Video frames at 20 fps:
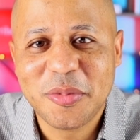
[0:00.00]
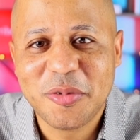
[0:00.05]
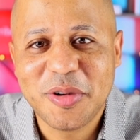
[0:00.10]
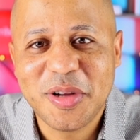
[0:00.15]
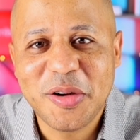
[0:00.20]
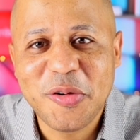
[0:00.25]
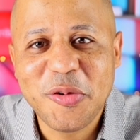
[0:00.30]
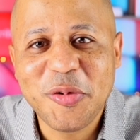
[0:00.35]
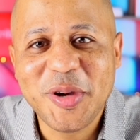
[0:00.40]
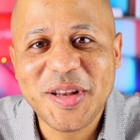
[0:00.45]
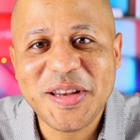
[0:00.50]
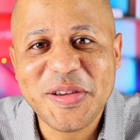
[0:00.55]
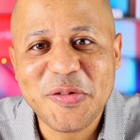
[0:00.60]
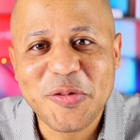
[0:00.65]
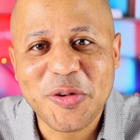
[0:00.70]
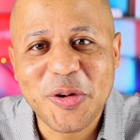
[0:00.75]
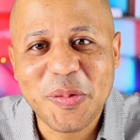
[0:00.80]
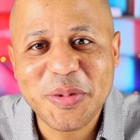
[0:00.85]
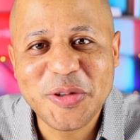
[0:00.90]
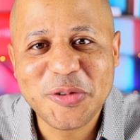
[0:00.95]
what are you waiting
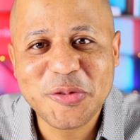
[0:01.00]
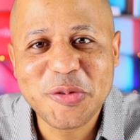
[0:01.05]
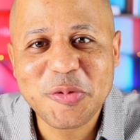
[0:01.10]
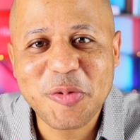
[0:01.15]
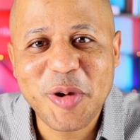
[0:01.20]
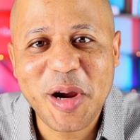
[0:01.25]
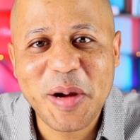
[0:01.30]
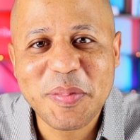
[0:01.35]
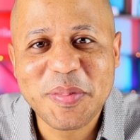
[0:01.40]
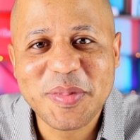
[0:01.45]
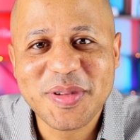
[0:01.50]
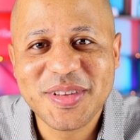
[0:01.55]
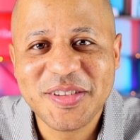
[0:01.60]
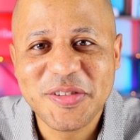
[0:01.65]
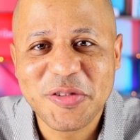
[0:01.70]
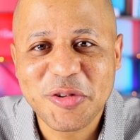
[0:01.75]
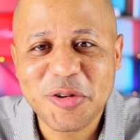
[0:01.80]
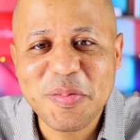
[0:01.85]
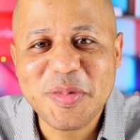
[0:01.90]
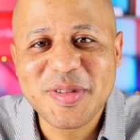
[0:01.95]
for? Please subscribe
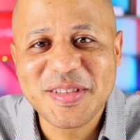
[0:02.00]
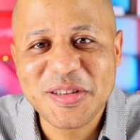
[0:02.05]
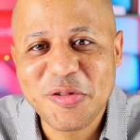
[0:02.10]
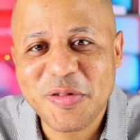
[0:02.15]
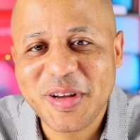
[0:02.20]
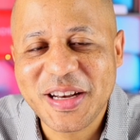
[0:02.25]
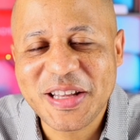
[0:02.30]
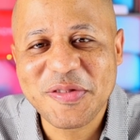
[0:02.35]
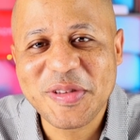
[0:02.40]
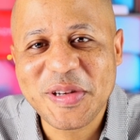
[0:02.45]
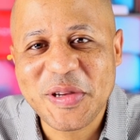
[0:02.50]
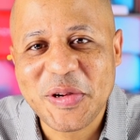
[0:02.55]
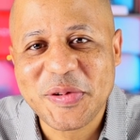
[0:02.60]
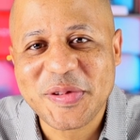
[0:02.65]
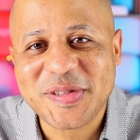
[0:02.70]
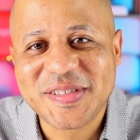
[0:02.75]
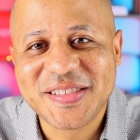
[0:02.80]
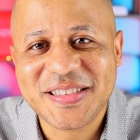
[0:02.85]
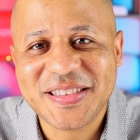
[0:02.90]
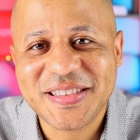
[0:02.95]
so don't miss any of our next
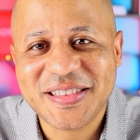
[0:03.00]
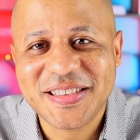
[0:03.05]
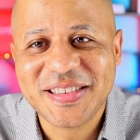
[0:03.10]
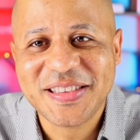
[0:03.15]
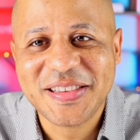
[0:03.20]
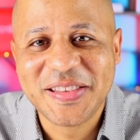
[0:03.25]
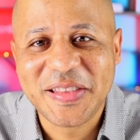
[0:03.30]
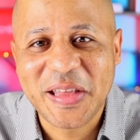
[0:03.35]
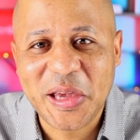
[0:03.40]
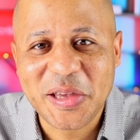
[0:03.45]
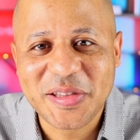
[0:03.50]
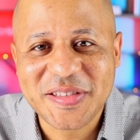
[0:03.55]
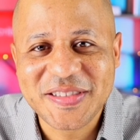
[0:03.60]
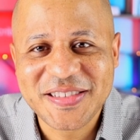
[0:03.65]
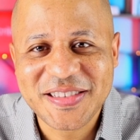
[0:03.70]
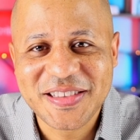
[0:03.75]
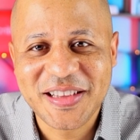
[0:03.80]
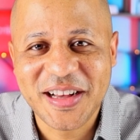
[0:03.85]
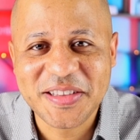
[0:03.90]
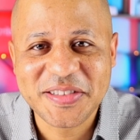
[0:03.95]
videos.
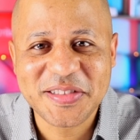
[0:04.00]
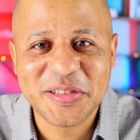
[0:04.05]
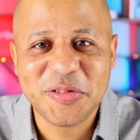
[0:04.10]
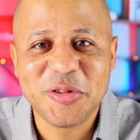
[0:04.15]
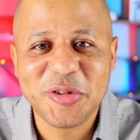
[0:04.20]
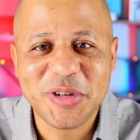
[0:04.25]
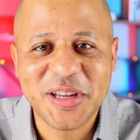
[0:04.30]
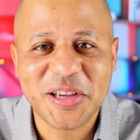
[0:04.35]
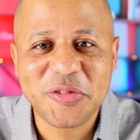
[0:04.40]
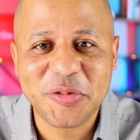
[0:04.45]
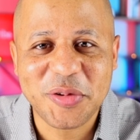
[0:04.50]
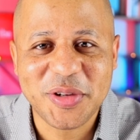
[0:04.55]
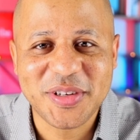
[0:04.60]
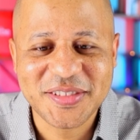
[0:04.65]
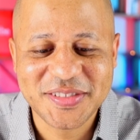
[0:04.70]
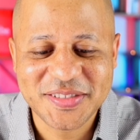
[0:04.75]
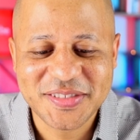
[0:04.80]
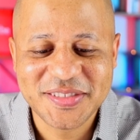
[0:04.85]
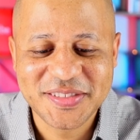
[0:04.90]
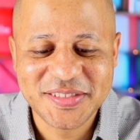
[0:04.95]
Thanks. I'll see you on the next one.
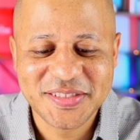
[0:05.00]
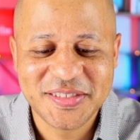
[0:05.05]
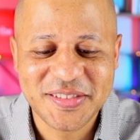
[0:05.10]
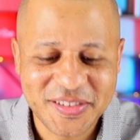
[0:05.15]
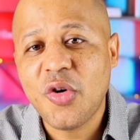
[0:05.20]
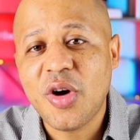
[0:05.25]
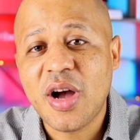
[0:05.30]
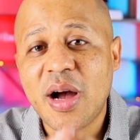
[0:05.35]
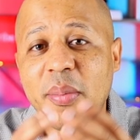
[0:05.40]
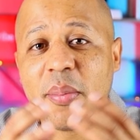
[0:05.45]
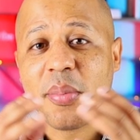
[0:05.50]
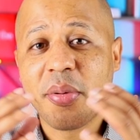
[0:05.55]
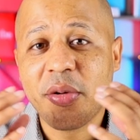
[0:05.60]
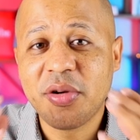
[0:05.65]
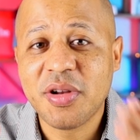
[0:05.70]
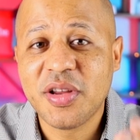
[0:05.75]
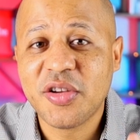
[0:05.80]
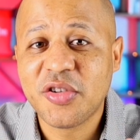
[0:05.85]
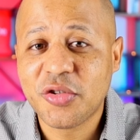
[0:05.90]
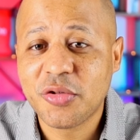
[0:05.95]
I'm
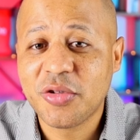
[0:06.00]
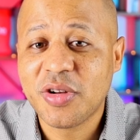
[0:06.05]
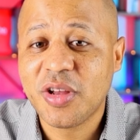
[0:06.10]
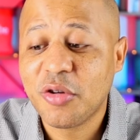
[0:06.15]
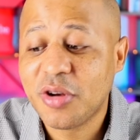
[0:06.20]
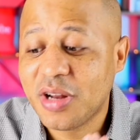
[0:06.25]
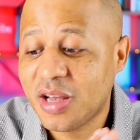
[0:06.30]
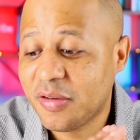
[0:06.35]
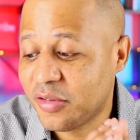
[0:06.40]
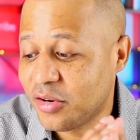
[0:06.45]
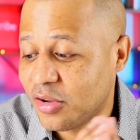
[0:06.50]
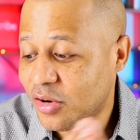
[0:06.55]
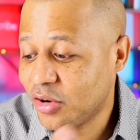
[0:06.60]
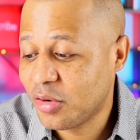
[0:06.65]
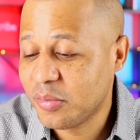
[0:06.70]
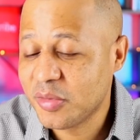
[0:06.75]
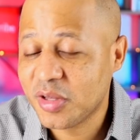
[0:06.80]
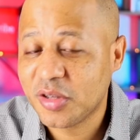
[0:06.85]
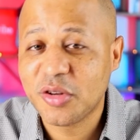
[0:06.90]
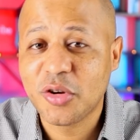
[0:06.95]
pretty sure they will have another
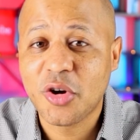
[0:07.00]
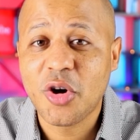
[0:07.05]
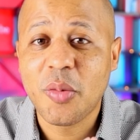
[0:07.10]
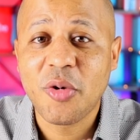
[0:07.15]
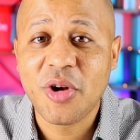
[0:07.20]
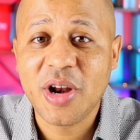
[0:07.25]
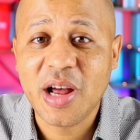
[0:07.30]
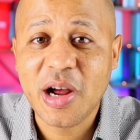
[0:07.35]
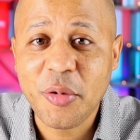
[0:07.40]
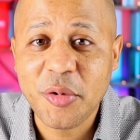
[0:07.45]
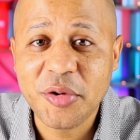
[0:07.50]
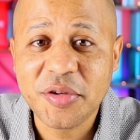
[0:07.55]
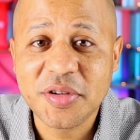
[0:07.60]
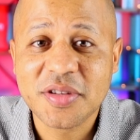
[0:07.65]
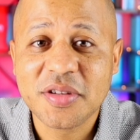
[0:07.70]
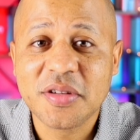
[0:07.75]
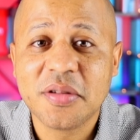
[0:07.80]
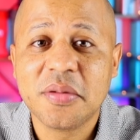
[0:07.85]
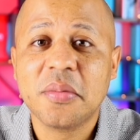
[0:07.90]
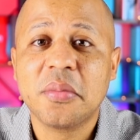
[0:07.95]
update in a couple
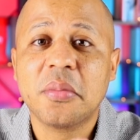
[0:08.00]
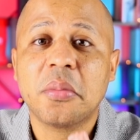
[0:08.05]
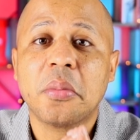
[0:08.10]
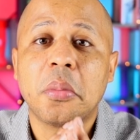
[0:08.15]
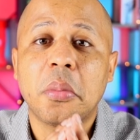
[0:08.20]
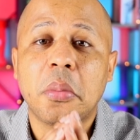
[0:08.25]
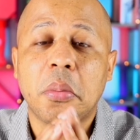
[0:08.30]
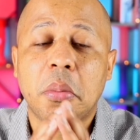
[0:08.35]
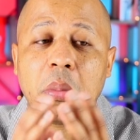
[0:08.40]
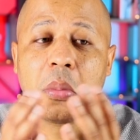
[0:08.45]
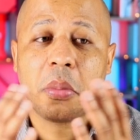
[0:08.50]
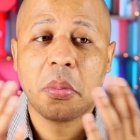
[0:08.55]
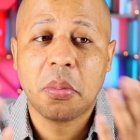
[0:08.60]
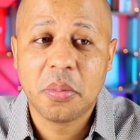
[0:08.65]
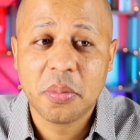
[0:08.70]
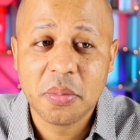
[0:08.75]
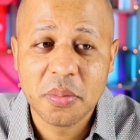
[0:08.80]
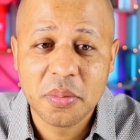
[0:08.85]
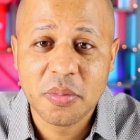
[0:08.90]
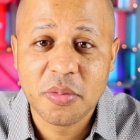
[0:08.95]
hours.
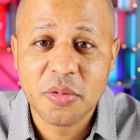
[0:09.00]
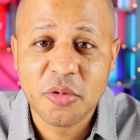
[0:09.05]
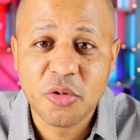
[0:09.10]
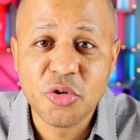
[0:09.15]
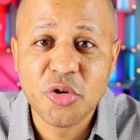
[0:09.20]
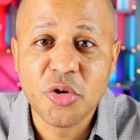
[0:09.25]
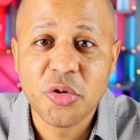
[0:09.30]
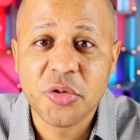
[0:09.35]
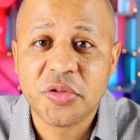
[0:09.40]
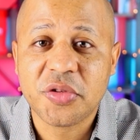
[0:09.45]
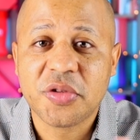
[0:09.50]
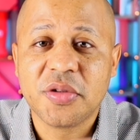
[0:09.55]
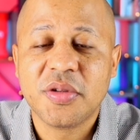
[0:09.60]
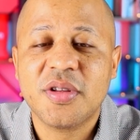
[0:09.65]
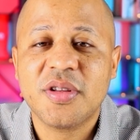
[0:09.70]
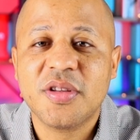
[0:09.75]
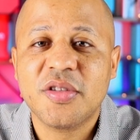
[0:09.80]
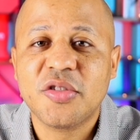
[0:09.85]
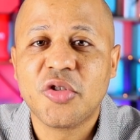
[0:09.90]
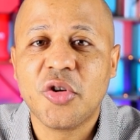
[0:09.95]
Who knows?
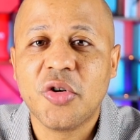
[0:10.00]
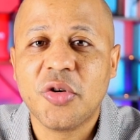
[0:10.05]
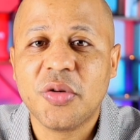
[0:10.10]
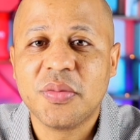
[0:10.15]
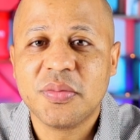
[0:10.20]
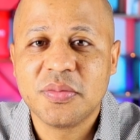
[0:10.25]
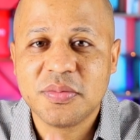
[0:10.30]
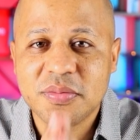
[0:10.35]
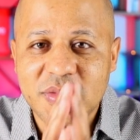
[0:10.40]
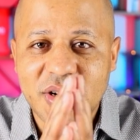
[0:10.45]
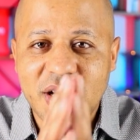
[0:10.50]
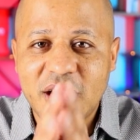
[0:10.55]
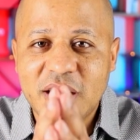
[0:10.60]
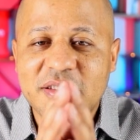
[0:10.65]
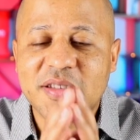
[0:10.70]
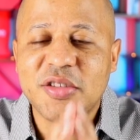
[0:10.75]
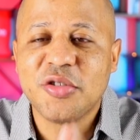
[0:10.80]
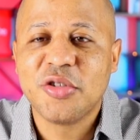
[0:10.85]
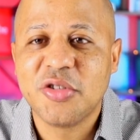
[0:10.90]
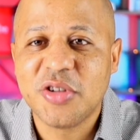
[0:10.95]
So
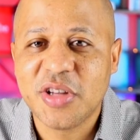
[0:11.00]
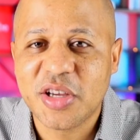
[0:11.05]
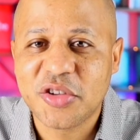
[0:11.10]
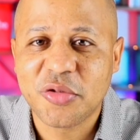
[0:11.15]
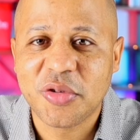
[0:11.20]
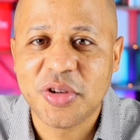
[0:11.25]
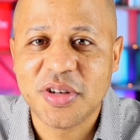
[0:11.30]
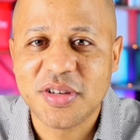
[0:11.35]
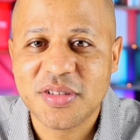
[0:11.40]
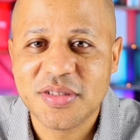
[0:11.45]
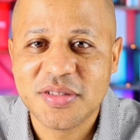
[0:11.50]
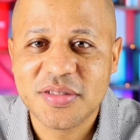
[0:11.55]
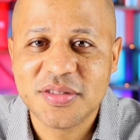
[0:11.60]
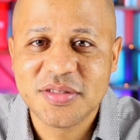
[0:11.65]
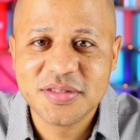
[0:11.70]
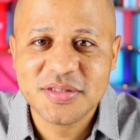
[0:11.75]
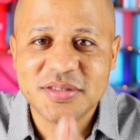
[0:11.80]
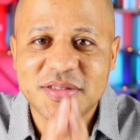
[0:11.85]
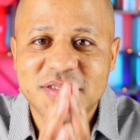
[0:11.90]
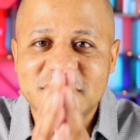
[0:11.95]
I'll see you on the next one.
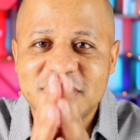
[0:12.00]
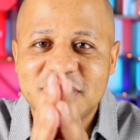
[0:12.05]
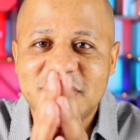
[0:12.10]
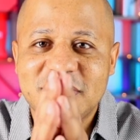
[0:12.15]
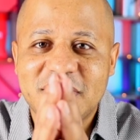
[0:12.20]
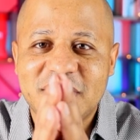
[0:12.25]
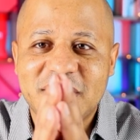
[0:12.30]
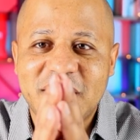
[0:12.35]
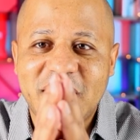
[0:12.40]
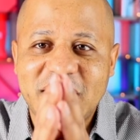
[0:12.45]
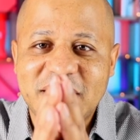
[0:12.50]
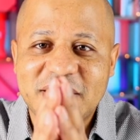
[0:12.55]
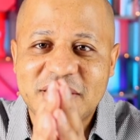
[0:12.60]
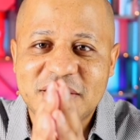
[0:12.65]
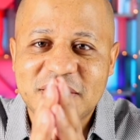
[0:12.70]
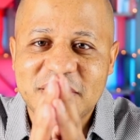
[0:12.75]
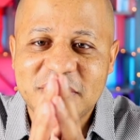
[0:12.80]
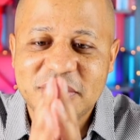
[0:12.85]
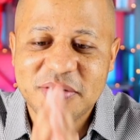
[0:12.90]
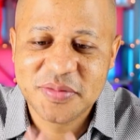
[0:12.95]

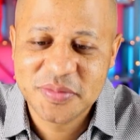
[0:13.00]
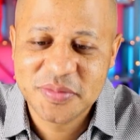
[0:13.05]
Thanks.